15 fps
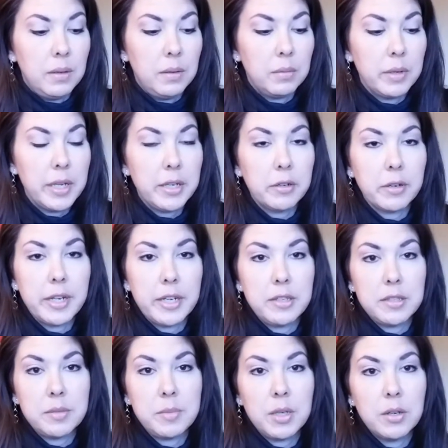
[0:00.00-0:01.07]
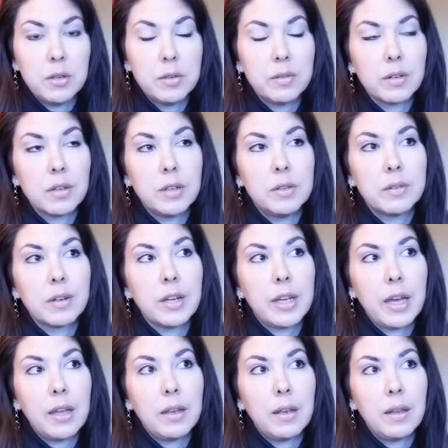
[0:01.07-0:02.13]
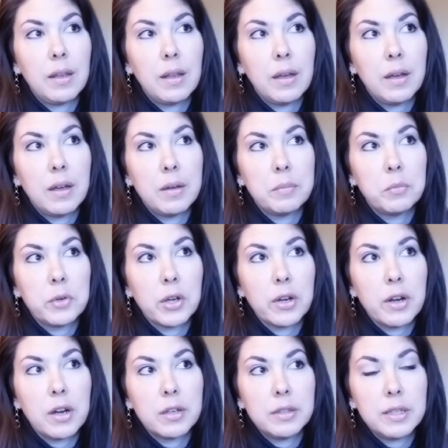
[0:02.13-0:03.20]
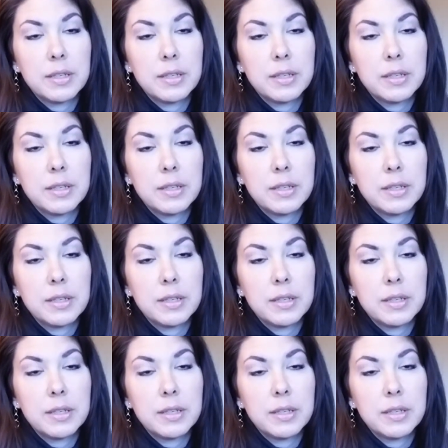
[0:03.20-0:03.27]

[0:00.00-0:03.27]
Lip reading: reiterated to me over and over again. We're on the